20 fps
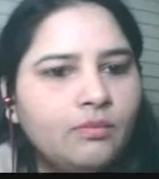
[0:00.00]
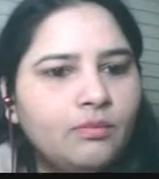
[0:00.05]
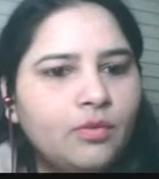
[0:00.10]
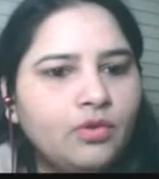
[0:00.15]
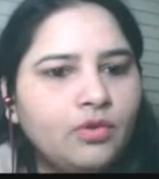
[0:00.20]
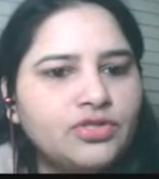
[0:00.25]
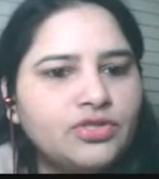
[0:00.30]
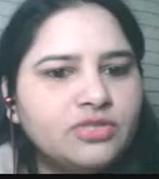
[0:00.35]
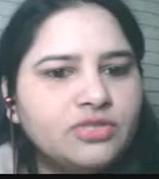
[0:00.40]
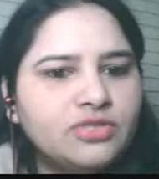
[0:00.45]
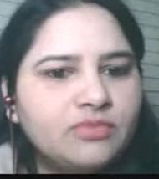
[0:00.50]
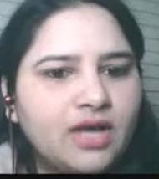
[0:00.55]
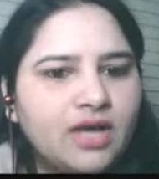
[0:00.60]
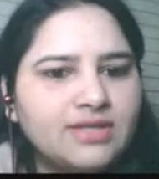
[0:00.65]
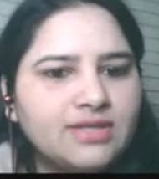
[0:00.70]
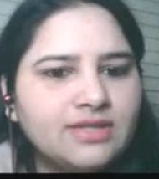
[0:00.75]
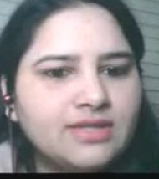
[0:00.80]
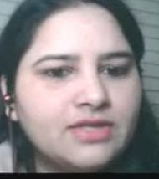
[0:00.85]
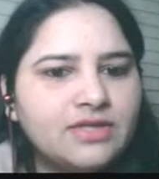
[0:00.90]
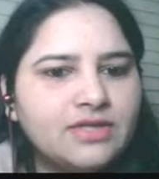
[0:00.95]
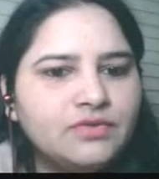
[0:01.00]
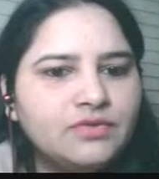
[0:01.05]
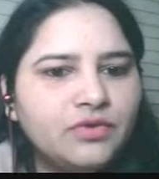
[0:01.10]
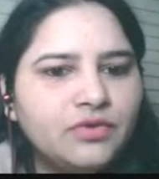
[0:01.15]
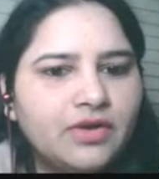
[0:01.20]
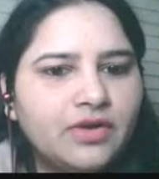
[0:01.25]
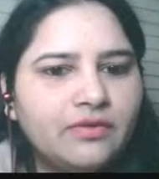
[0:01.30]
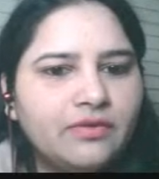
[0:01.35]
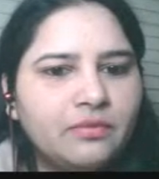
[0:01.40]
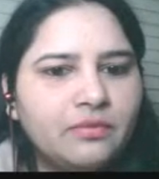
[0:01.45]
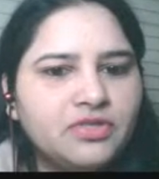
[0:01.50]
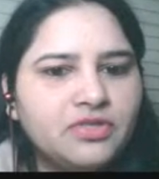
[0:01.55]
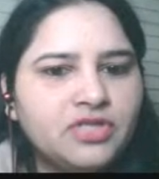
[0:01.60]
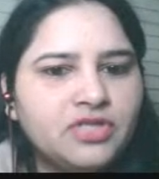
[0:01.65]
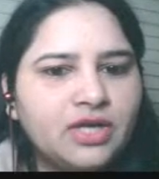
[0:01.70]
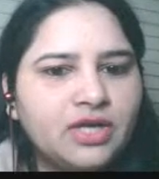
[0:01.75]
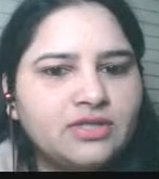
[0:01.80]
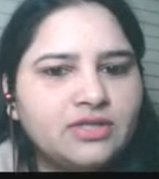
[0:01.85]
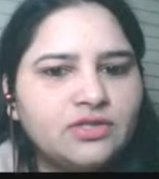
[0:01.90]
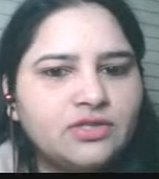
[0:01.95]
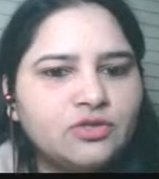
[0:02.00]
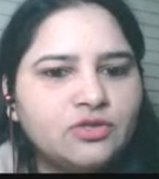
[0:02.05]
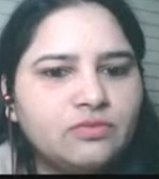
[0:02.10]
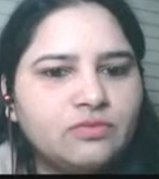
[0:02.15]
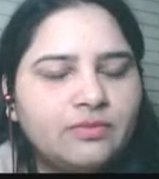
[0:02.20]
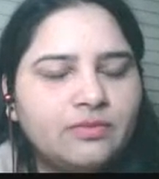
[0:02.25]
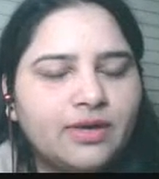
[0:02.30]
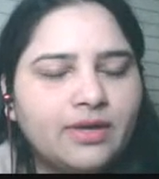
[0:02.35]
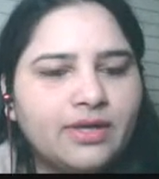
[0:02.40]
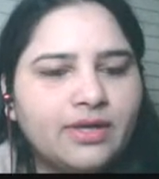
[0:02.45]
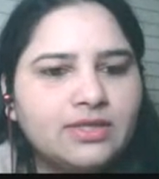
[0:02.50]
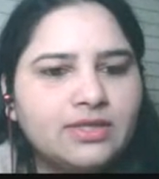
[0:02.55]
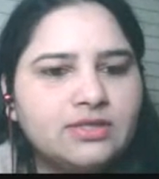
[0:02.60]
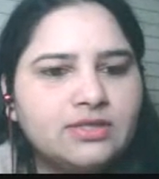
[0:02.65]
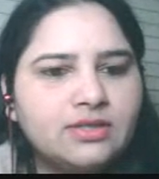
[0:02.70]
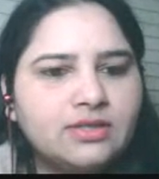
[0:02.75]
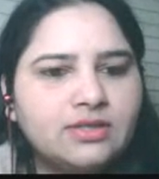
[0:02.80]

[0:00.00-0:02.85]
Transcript: Most masses would rather purchase in supermarkets